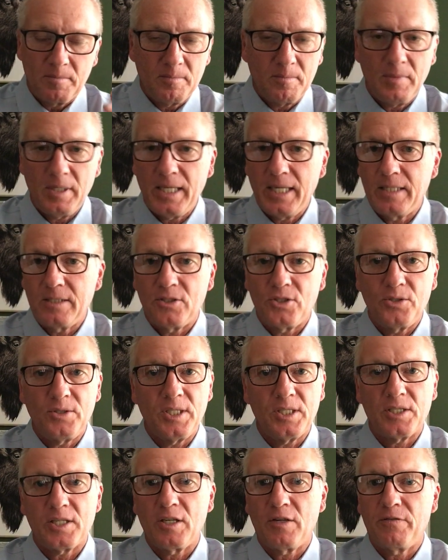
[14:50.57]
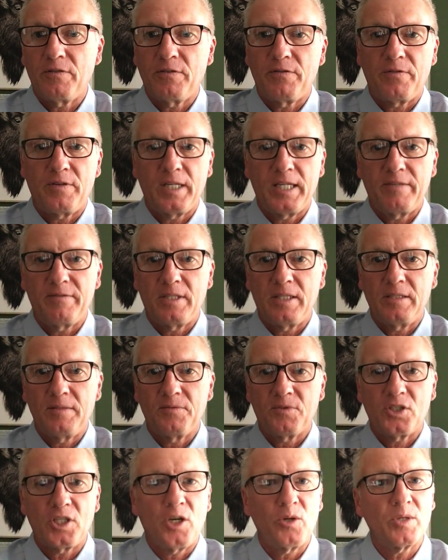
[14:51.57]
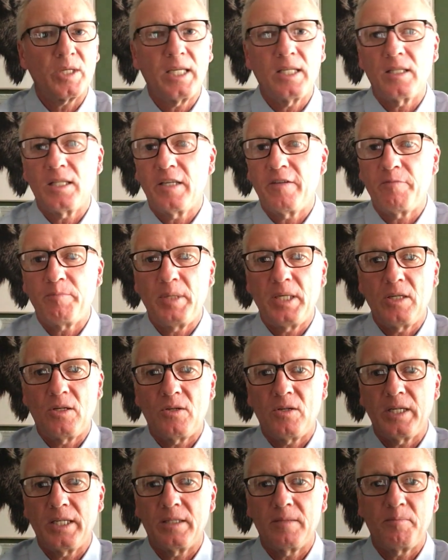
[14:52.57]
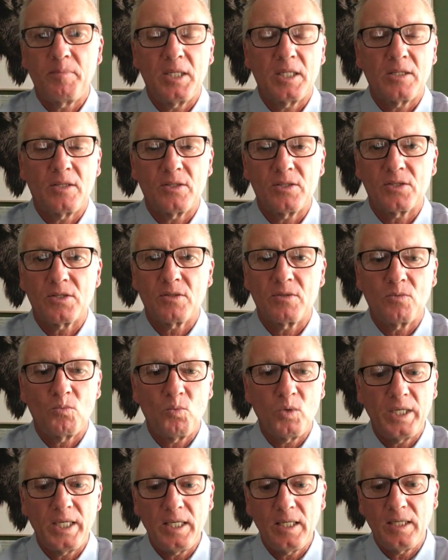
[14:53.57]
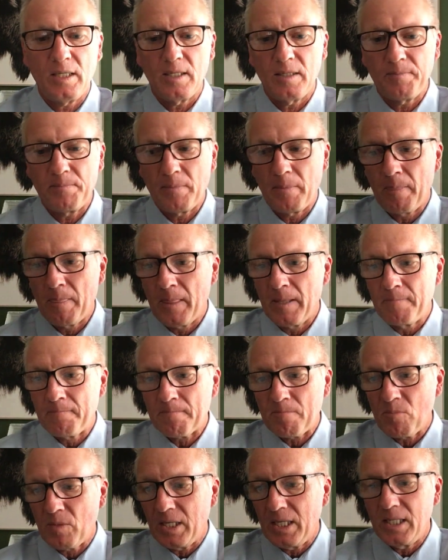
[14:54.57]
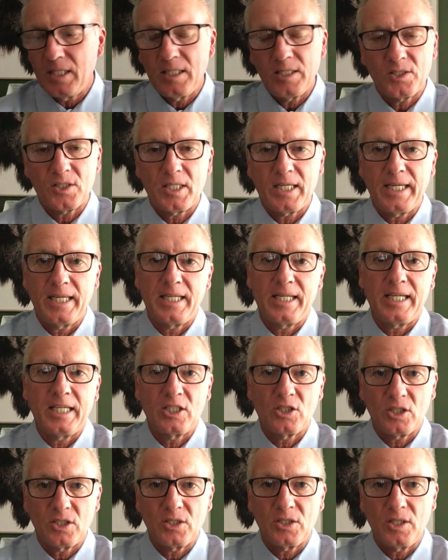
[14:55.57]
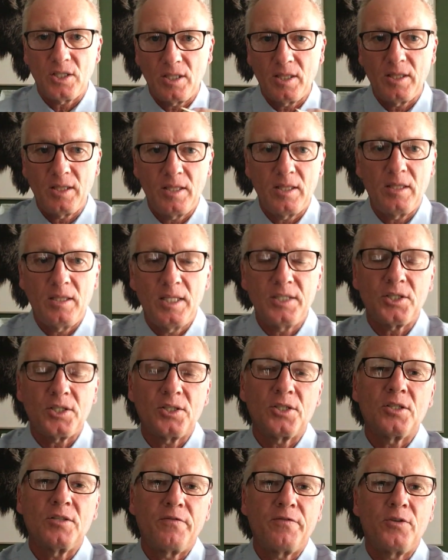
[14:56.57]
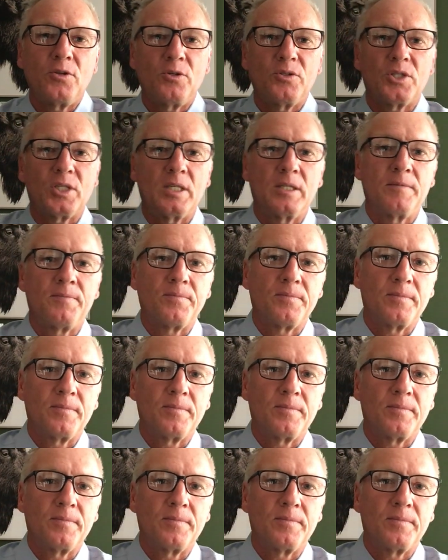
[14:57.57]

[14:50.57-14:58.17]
man, do yourself a favor. Don't get left behind, because we, in this day and age, this is the future.